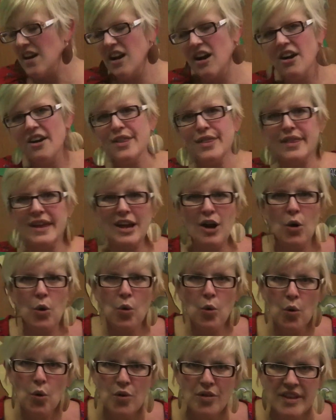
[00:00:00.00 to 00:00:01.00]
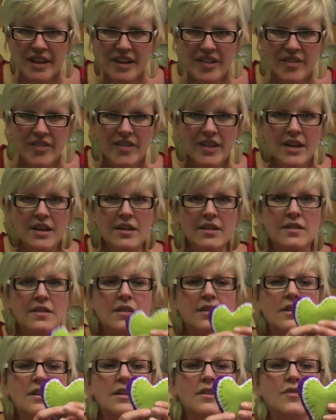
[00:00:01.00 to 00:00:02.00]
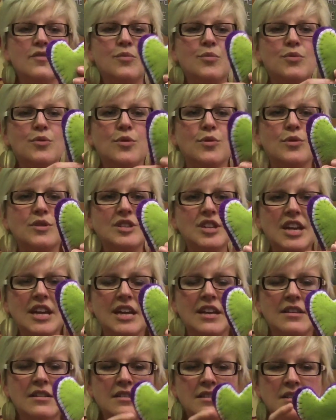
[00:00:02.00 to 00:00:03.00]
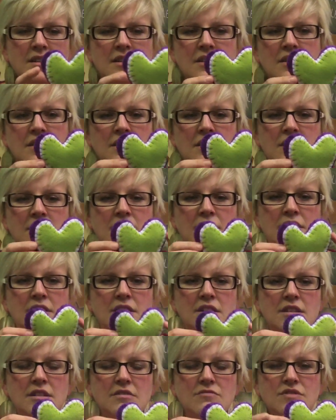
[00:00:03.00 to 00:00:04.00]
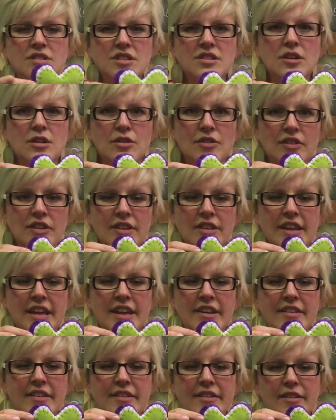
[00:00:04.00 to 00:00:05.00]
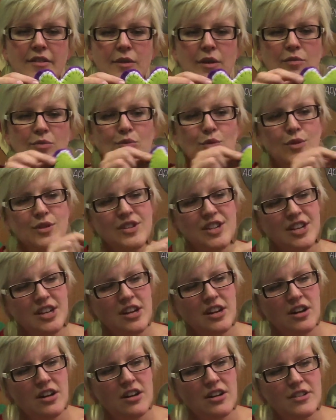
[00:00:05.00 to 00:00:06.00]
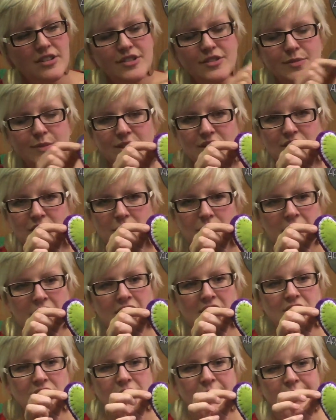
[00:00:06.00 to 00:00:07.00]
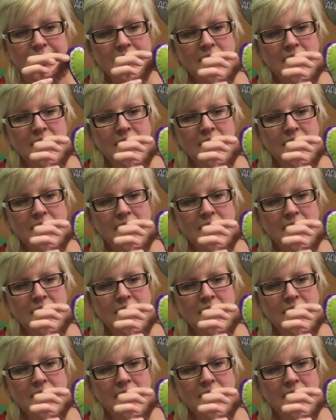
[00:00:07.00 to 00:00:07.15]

I think all these things I have brought in result in this. So I've brought in a heart, which I made.